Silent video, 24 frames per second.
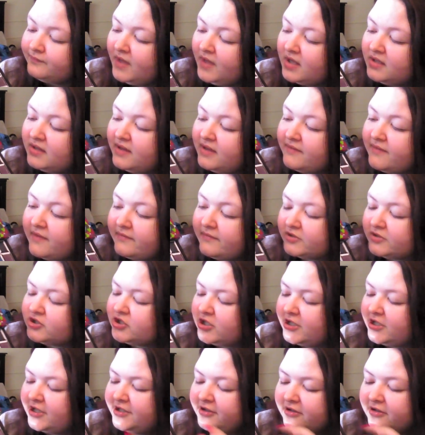I love every
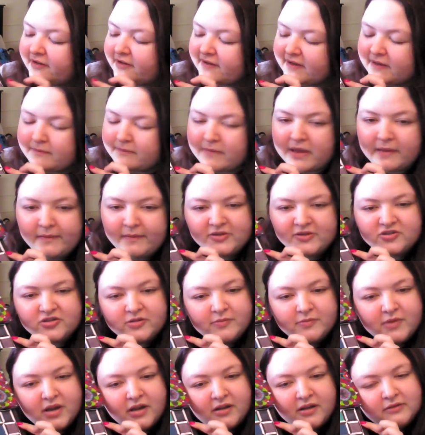shade in here except maybe
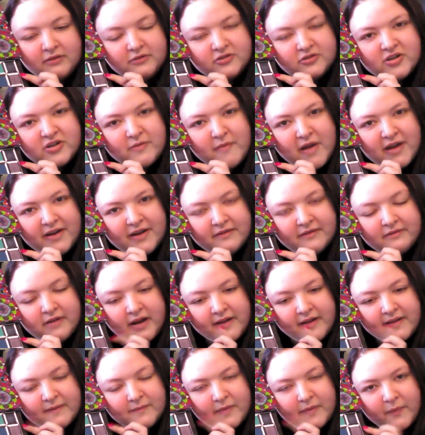Dream On. Dream On
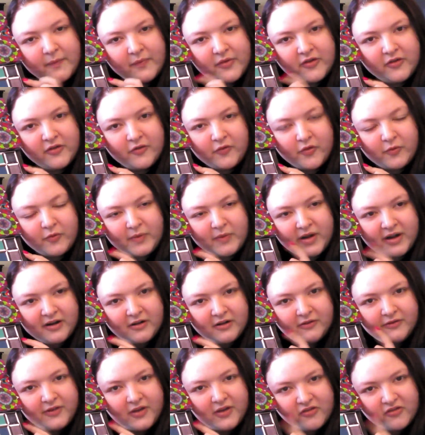I sometimes use, but I
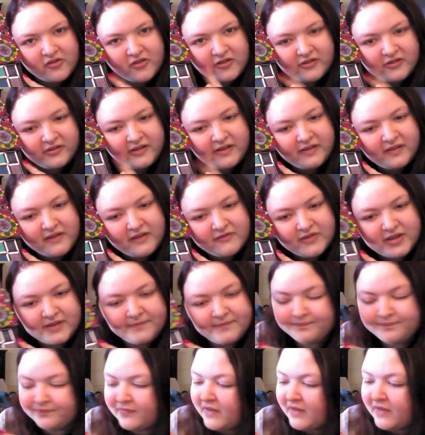don't necessarily love it.
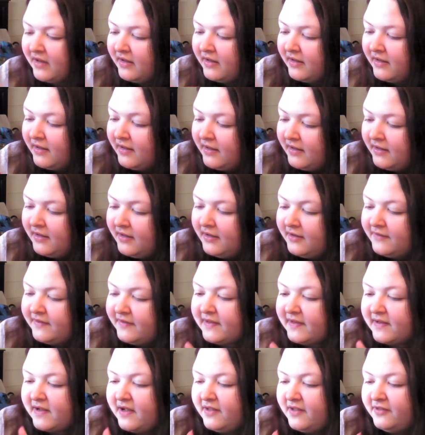
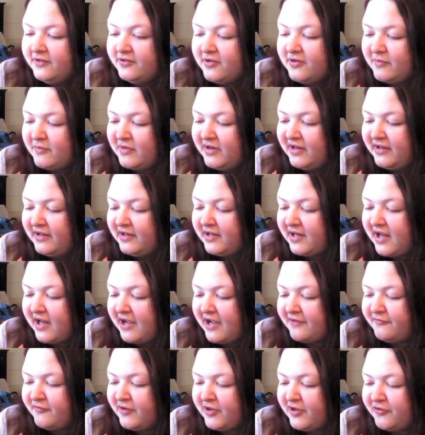This color I'm getting like
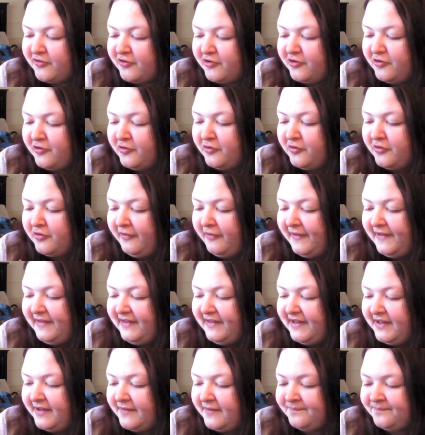halfway through.
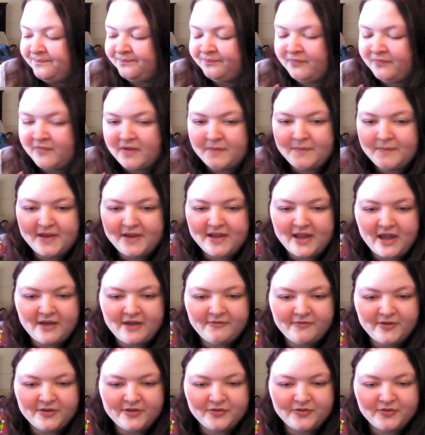Lily. I'm like
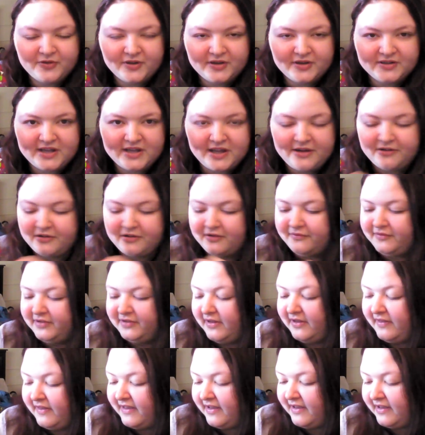halfway through the container of
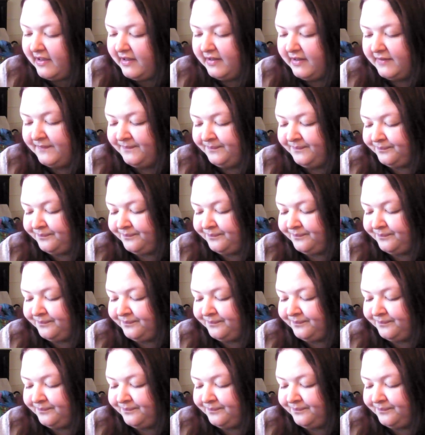Lily.